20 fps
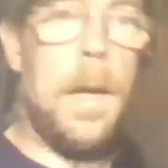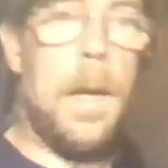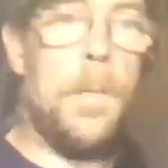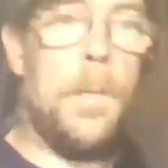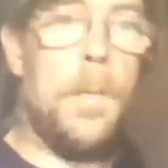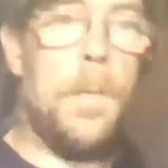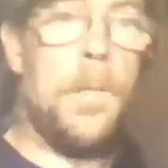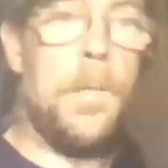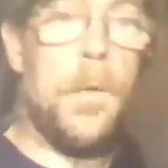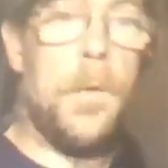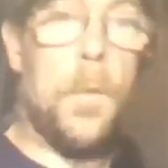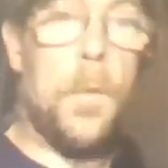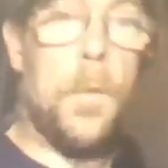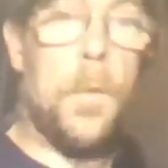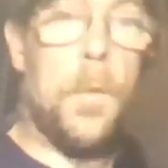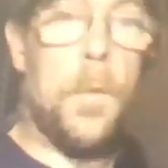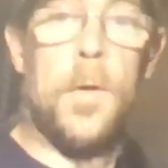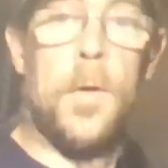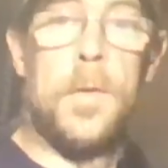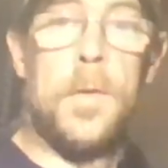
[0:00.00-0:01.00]
the
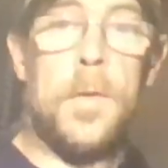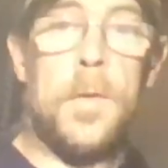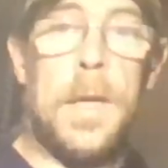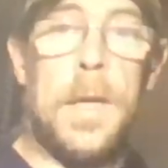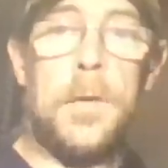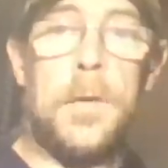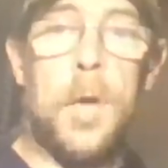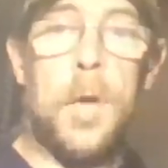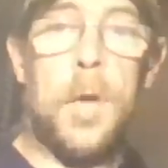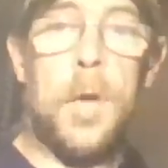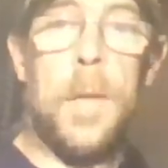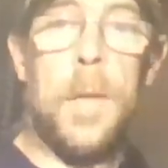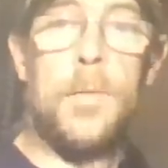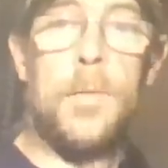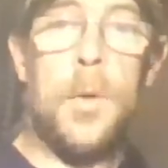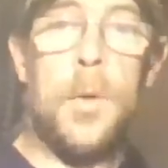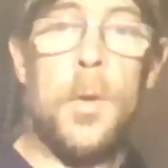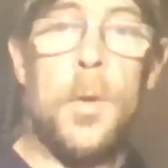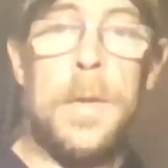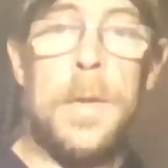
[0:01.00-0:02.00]
old folks had a job.
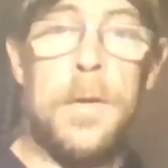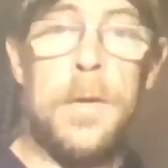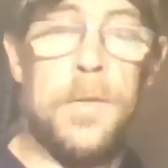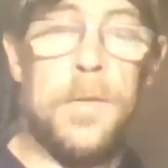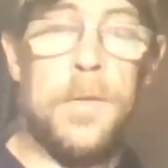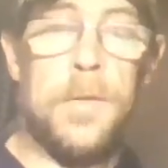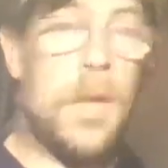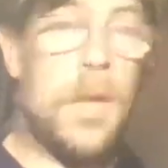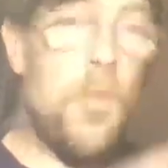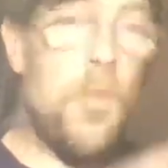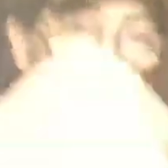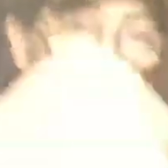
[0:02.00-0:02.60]
So there's like